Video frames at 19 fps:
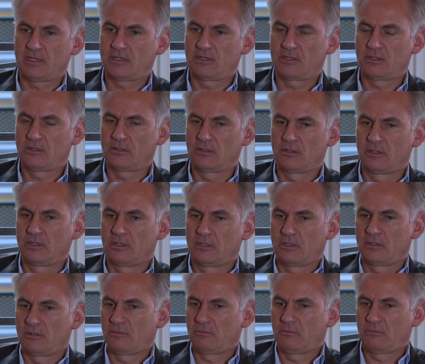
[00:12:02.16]
you know,
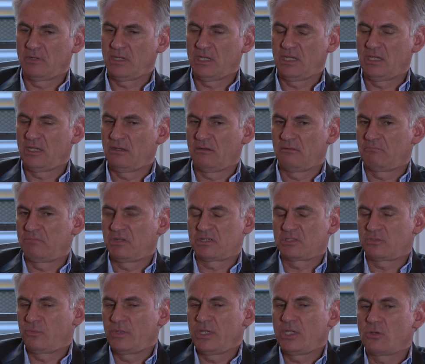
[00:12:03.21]

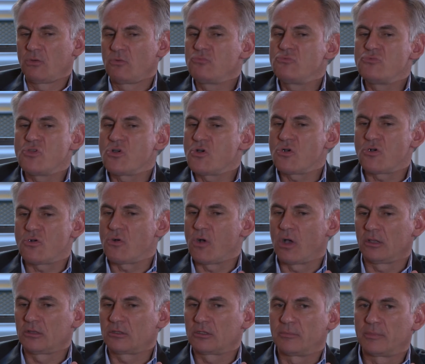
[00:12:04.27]
because we don't know
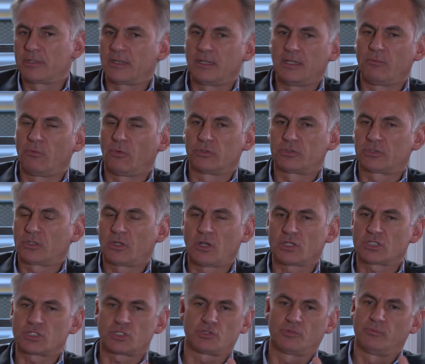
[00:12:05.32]
ultimately what the
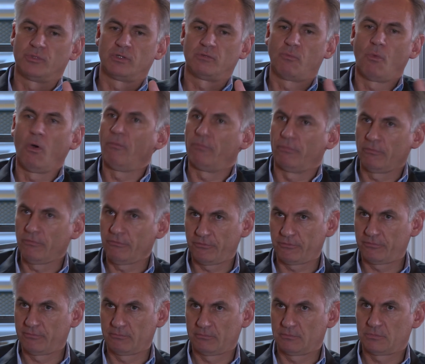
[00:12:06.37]
customer
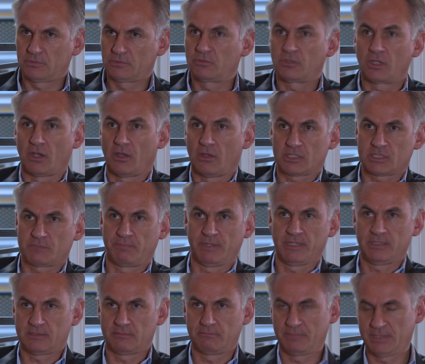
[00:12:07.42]
wants to the last
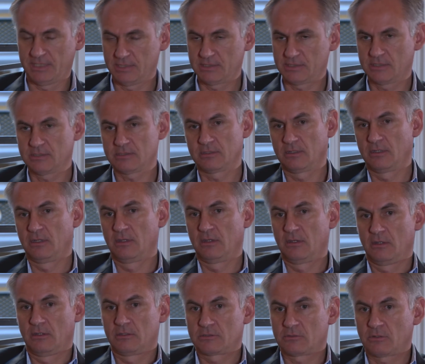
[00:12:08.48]
bits and pieces,
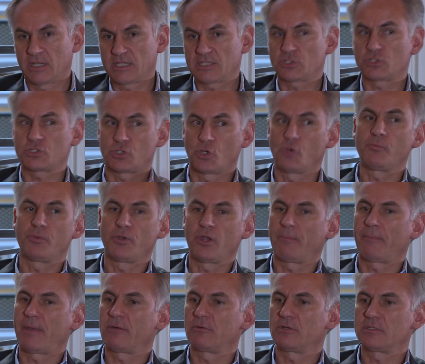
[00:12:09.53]
so let's just open
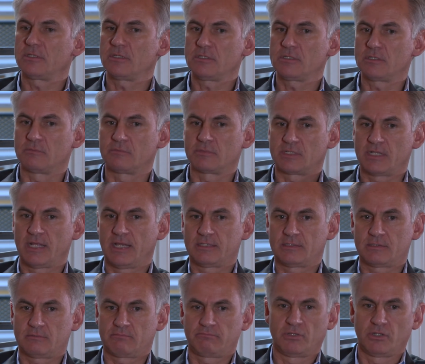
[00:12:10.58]
up our systems.
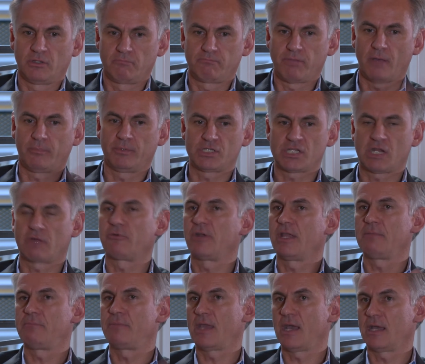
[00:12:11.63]
Let's, you know, publish our
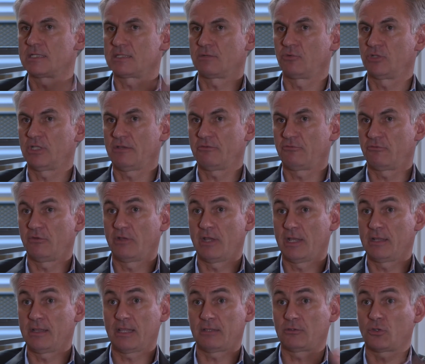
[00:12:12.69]
APIs or whatever,
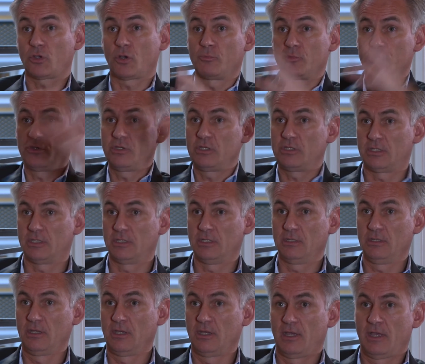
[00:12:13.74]
and let the
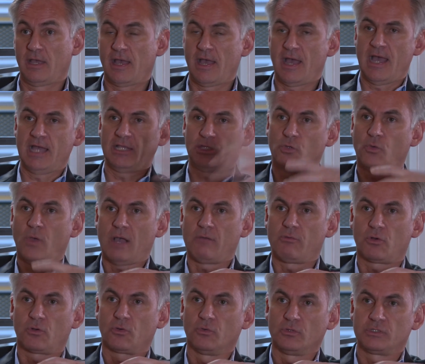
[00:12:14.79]
community add to
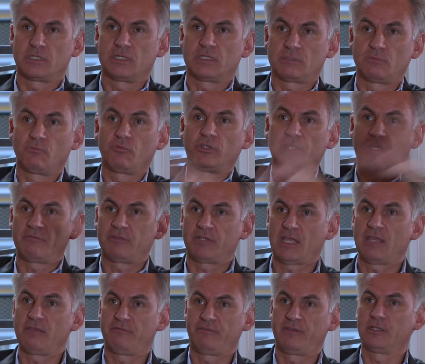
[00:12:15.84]
our core system whatever
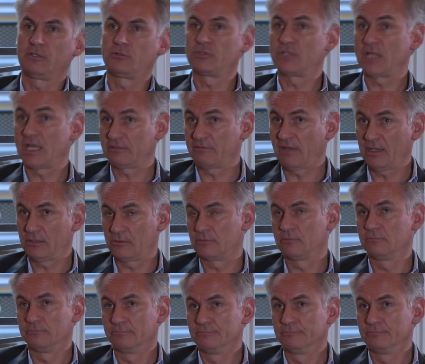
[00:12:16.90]
they feel could add value.